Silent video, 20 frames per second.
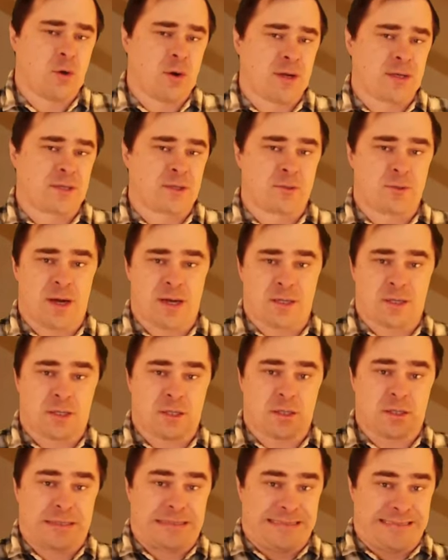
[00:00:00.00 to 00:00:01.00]
going to
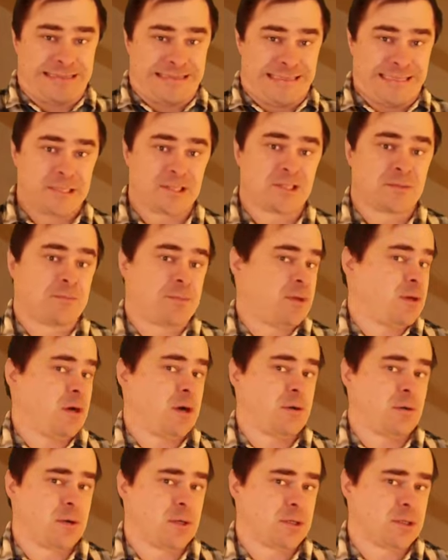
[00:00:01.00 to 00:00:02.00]
actually just be
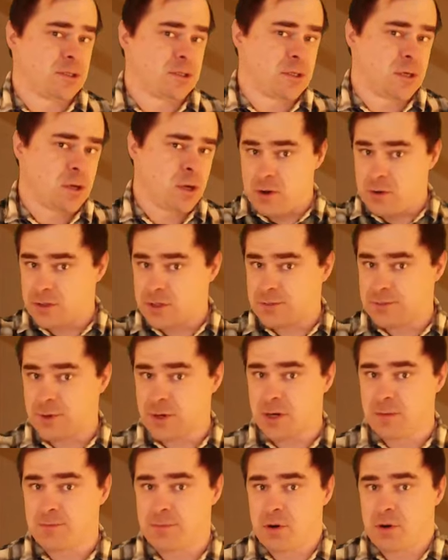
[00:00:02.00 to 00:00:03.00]
Irish. They're
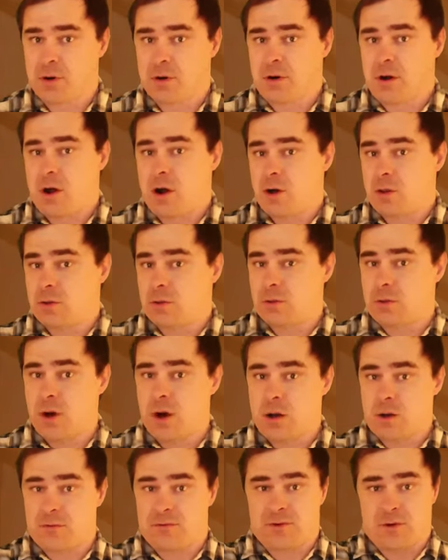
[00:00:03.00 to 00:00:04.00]
spread apart a
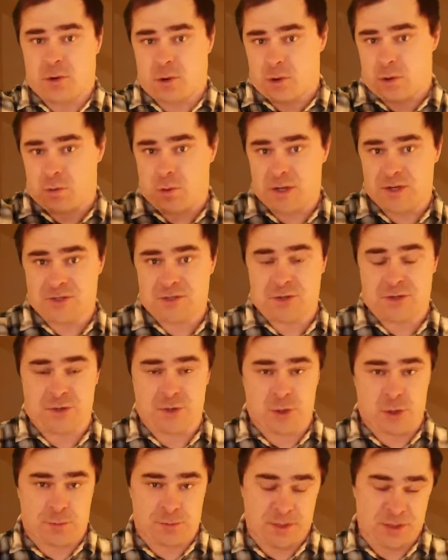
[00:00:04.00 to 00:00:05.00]
lot of Northwestern
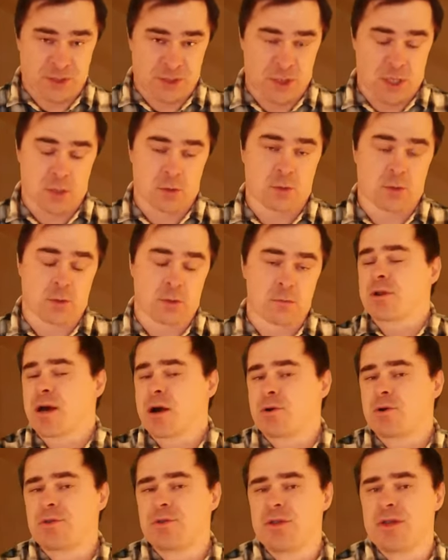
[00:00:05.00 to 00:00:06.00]
Europe in general. But
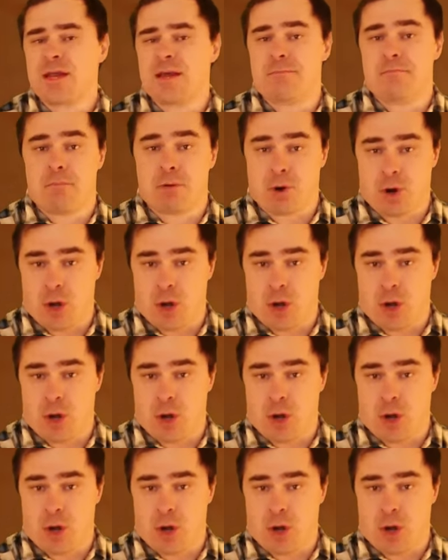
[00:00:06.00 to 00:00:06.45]
how did the name